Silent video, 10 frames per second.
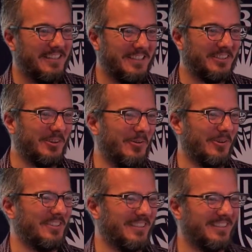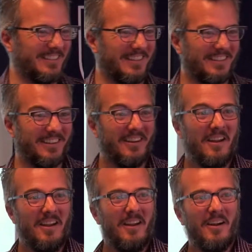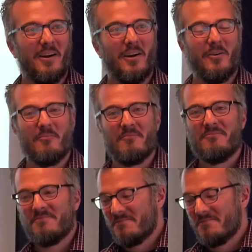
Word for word: I teach courses in um,